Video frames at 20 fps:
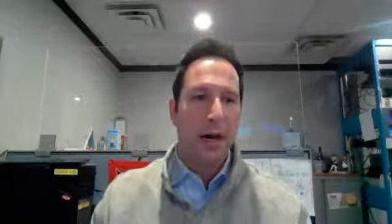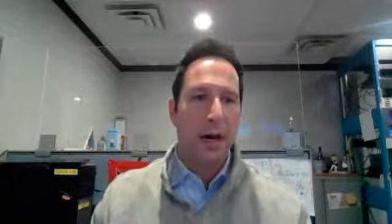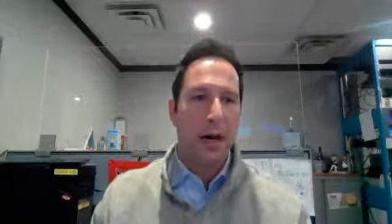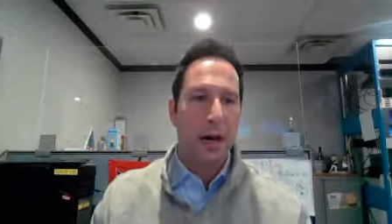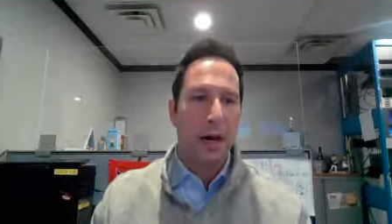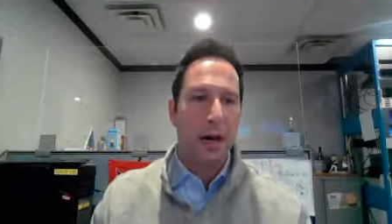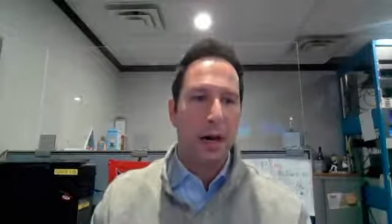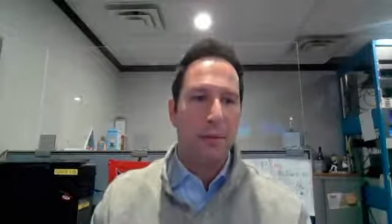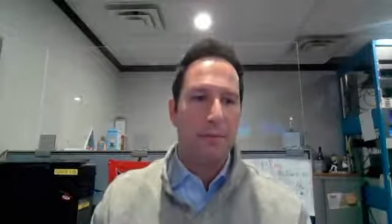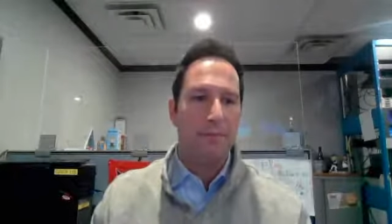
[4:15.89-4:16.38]

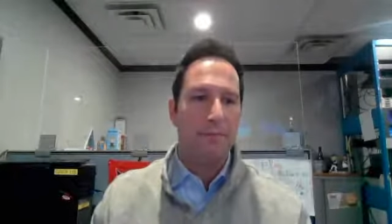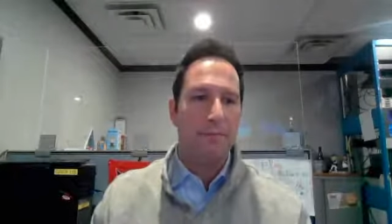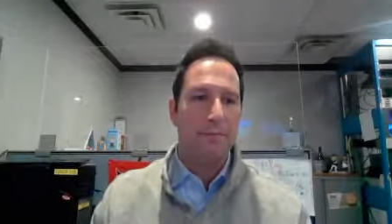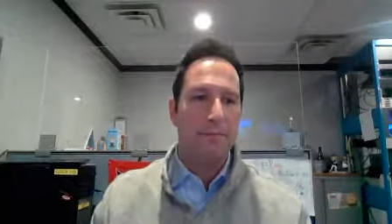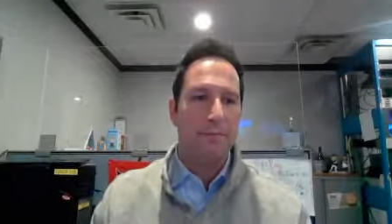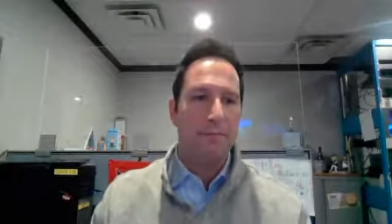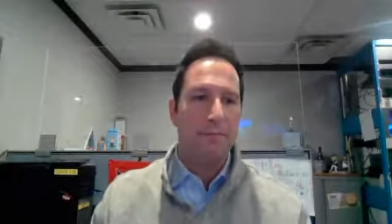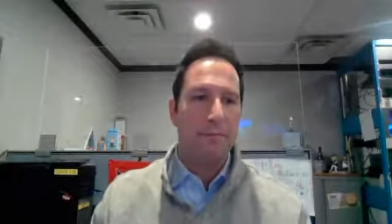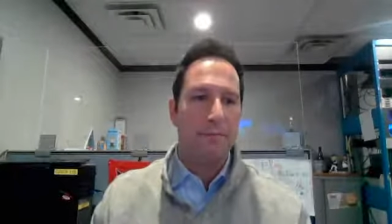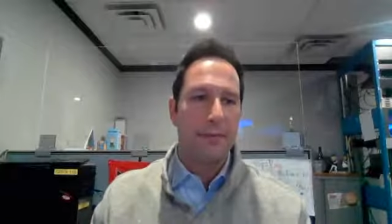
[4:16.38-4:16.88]
um,
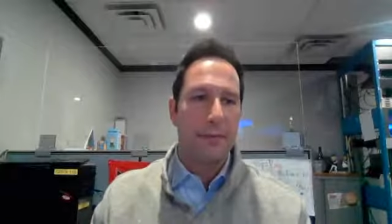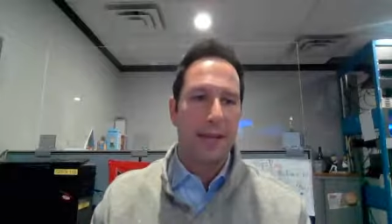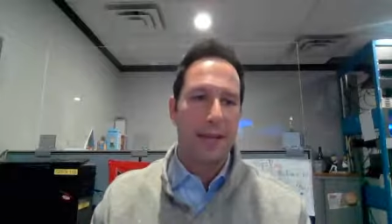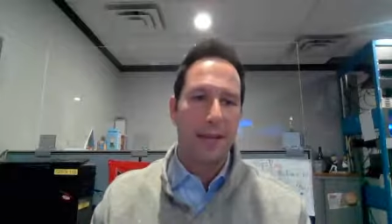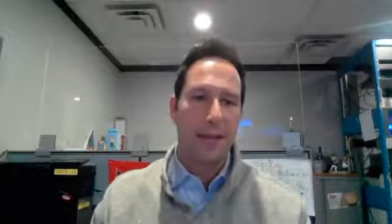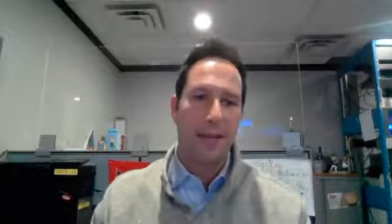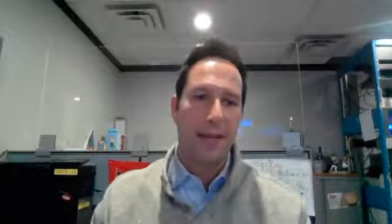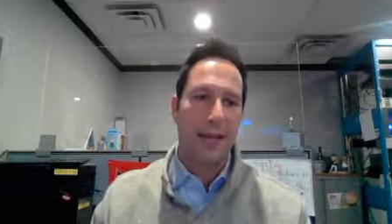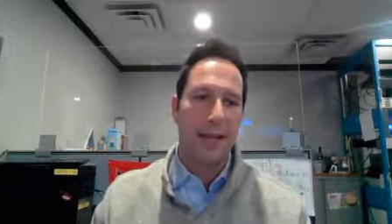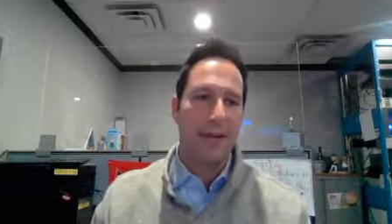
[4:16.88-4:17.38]

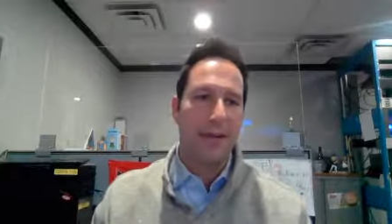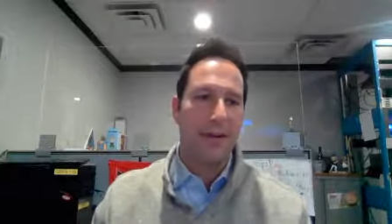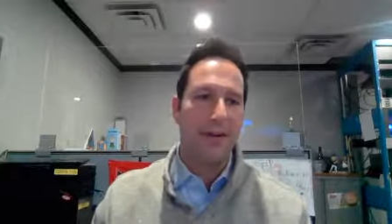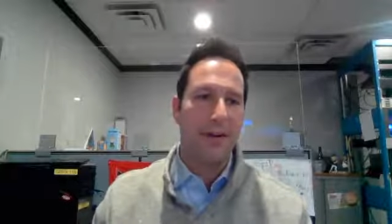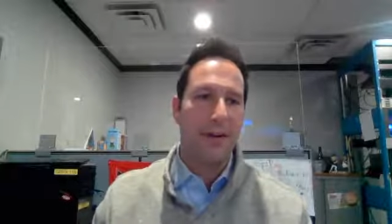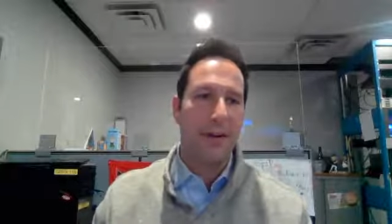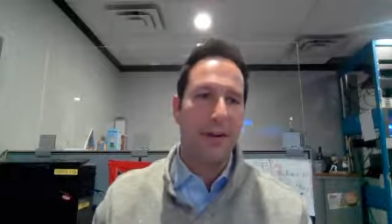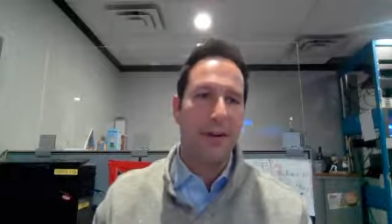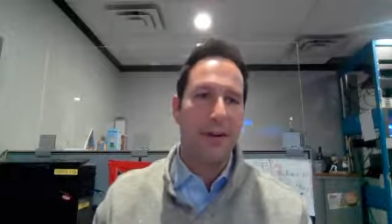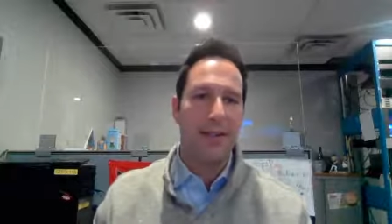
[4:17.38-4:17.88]
yeah,
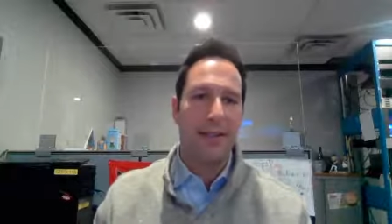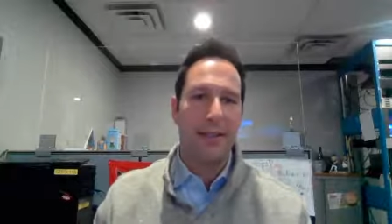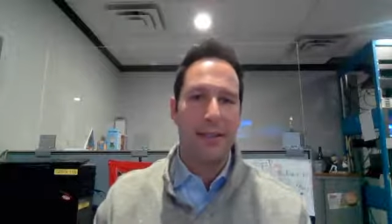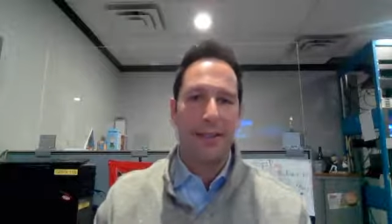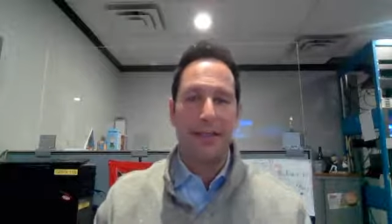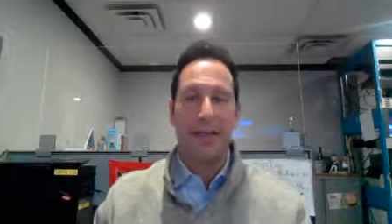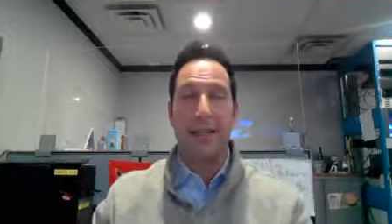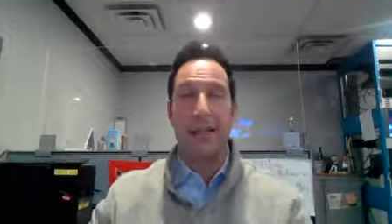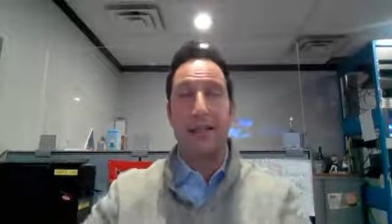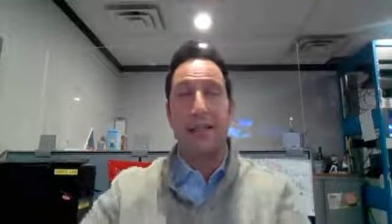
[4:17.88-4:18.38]
classic Vikings.
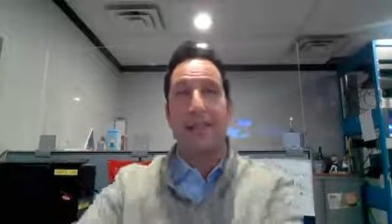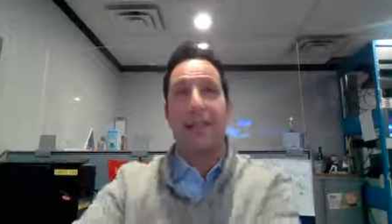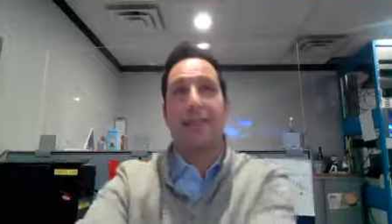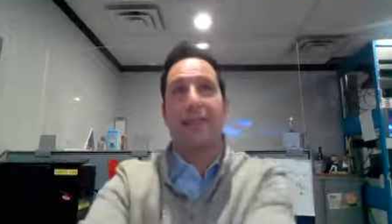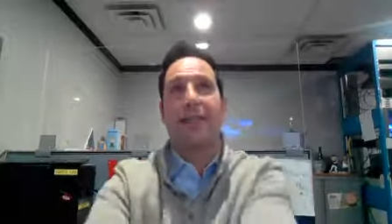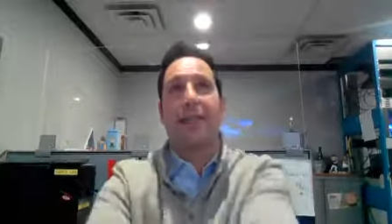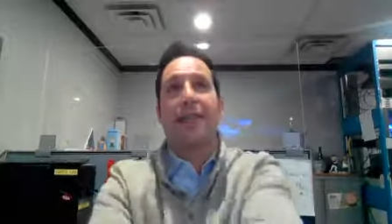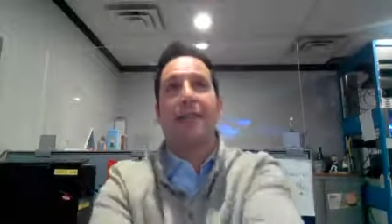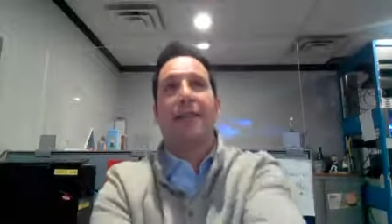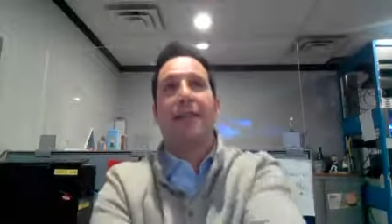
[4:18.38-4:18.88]
It,
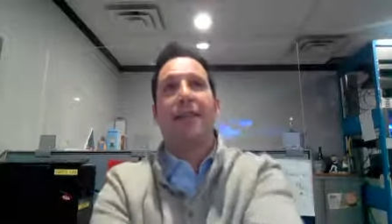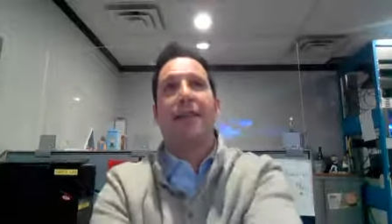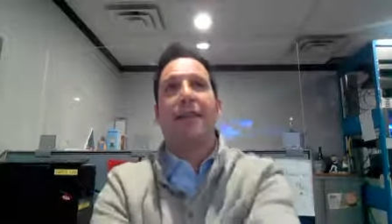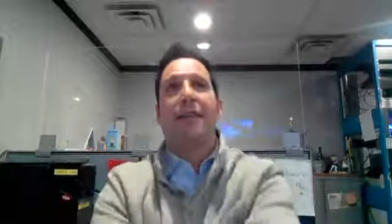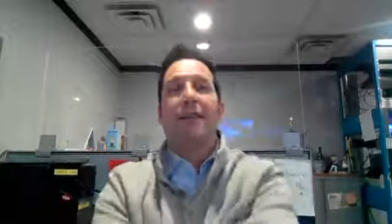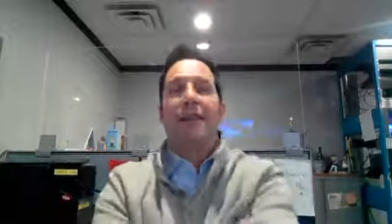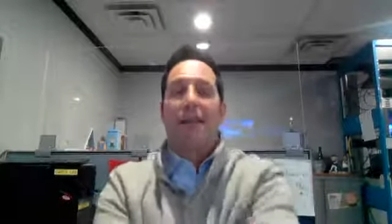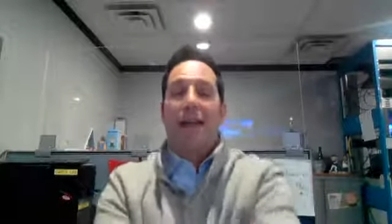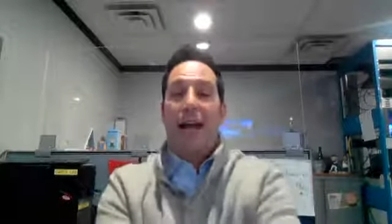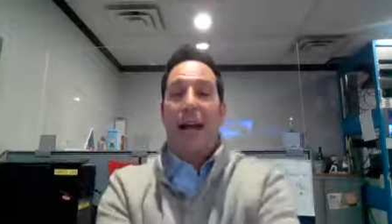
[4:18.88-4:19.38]
it's
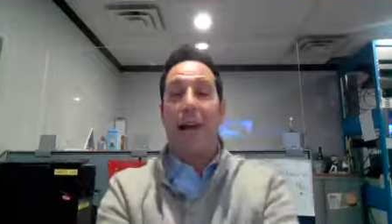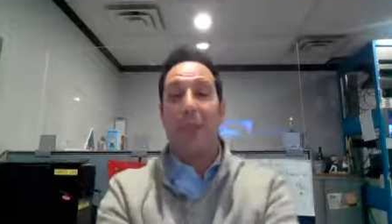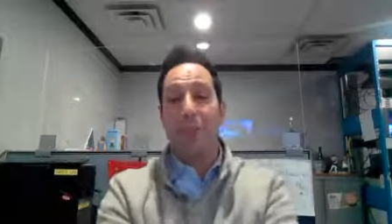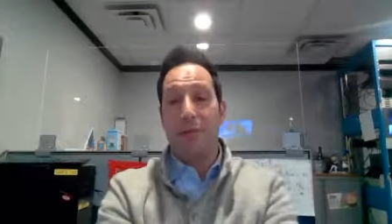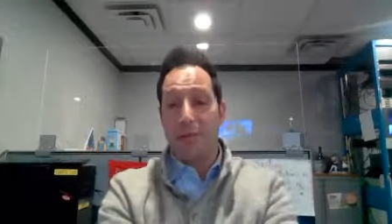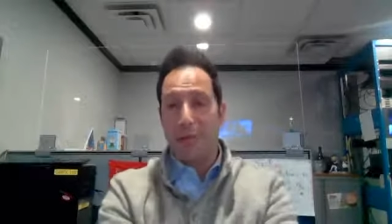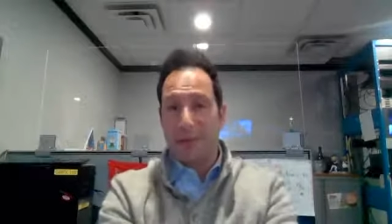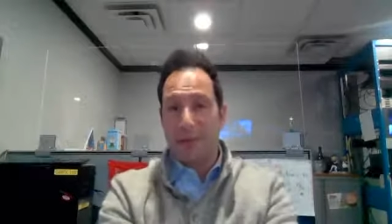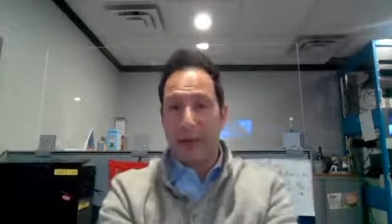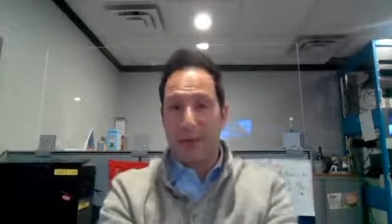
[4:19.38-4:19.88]

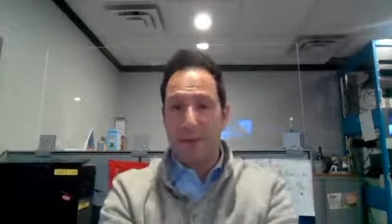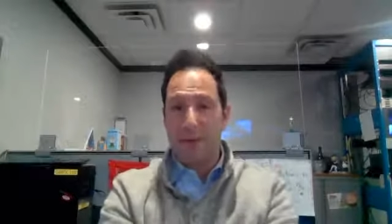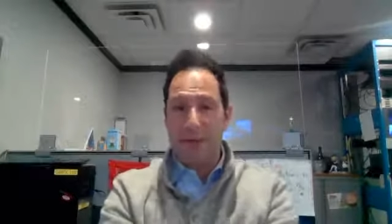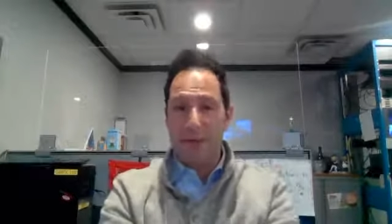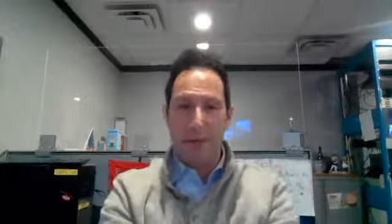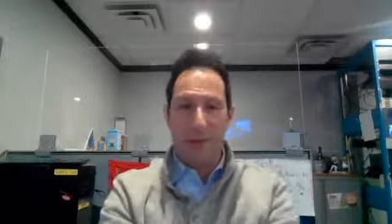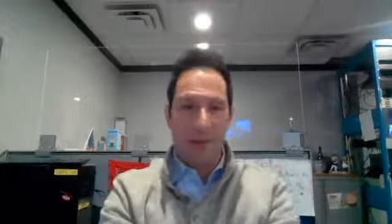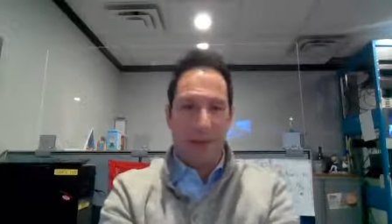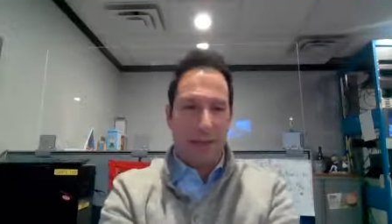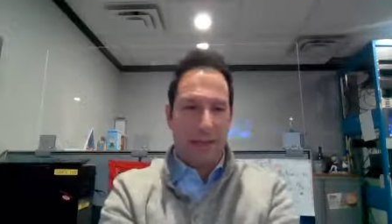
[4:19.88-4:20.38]
happens to every
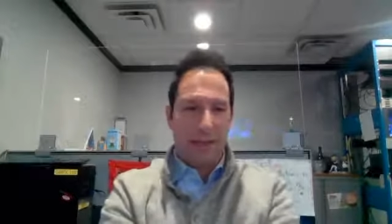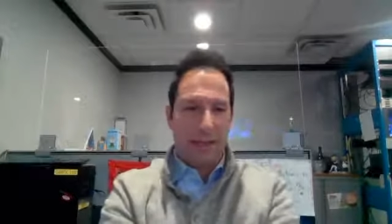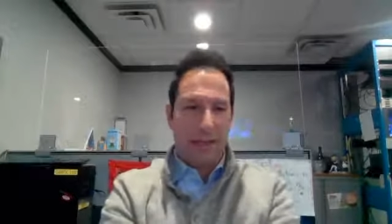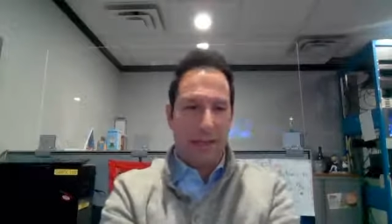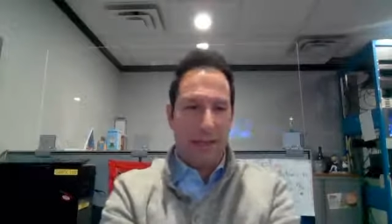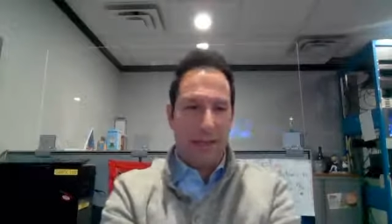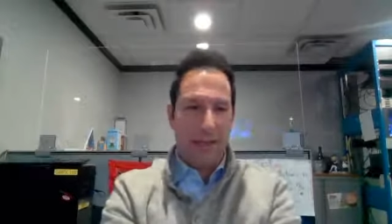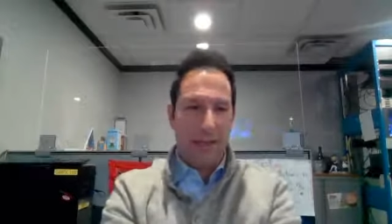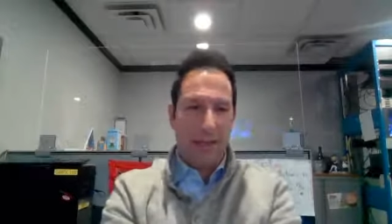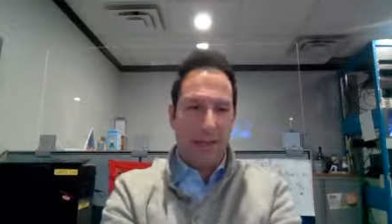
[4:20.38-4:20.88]
team in the
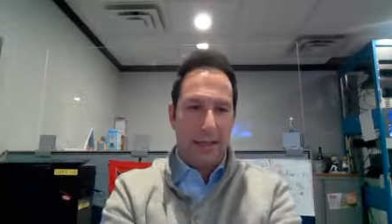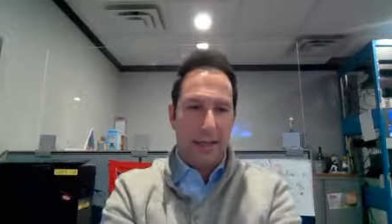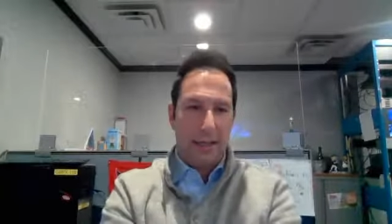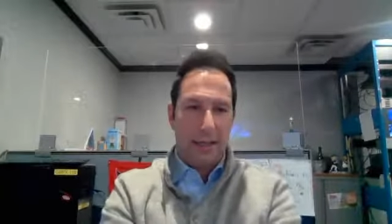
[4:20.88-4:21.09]
league.